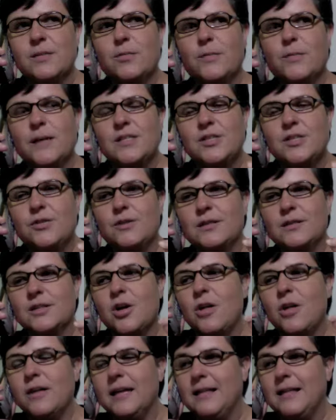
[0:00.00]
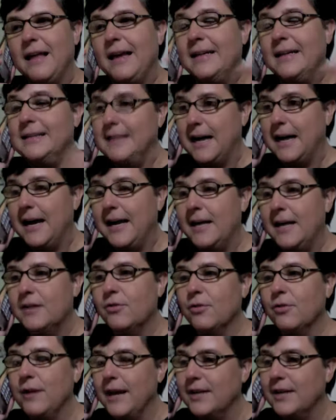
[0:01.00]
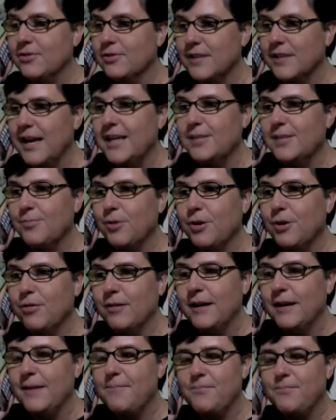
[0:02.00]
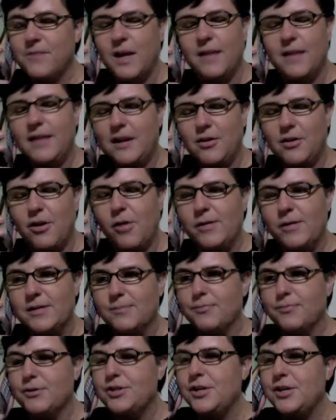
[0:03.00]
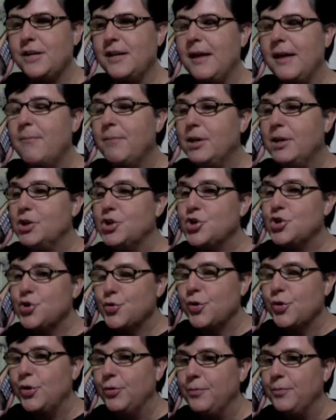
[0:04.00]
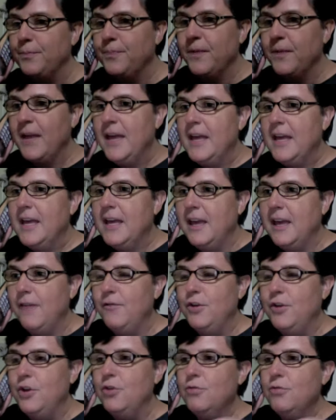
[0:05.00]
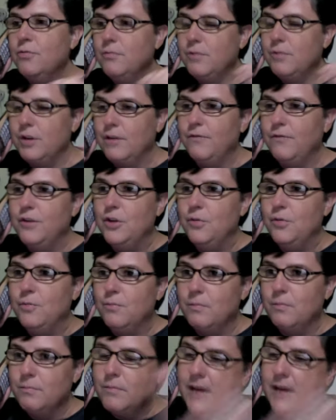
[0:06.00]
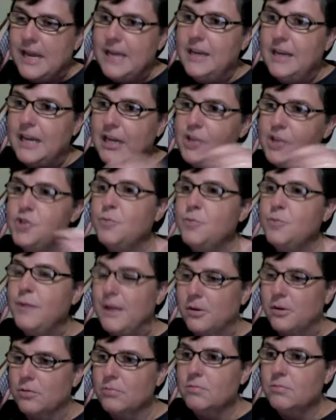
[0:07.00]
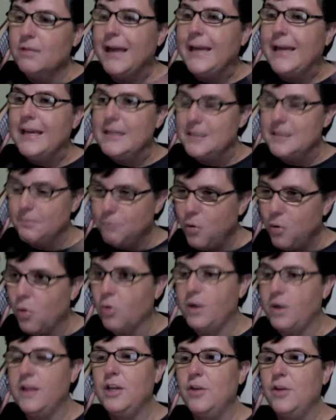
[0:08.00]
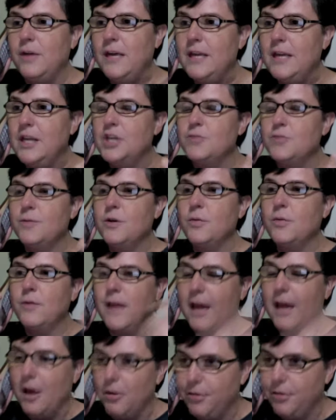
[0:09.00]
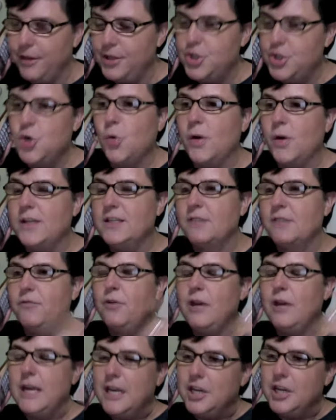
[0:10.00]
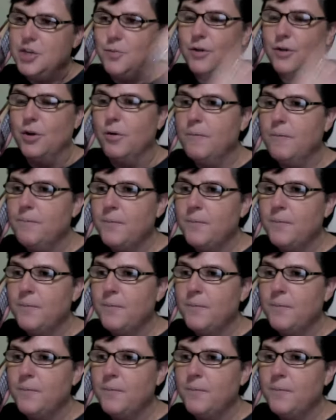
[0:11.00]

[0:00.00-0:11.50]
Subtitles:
of my students calling it like a diet or an exercise program. Not, they don't always appreciate that, but it's true. If you eat each meal like it's important, you eat each meal with a healthy choice, if you eat each meal